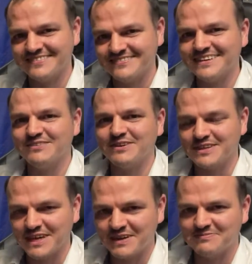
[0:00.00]
giving
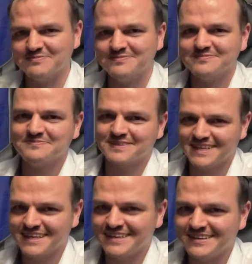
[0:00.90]
them,
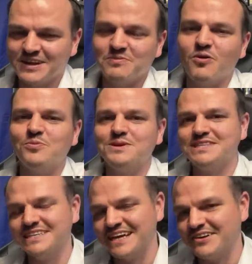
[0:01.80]
more
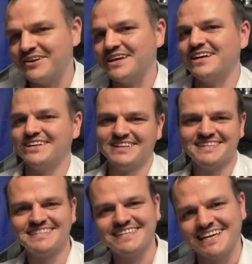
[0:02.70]
material,
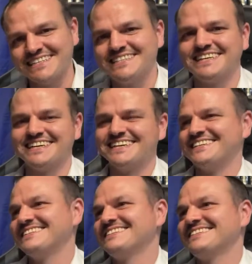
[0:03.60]
discussing it.
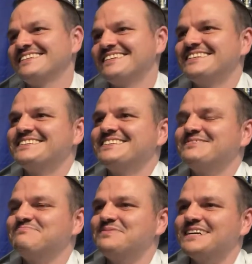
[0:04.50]

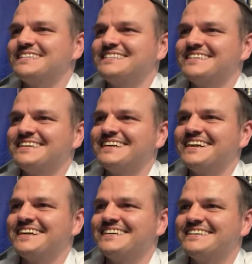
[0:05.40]
But,
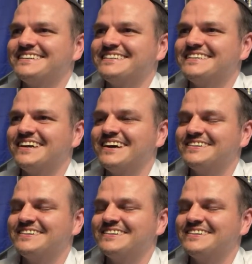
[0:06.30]
yeah.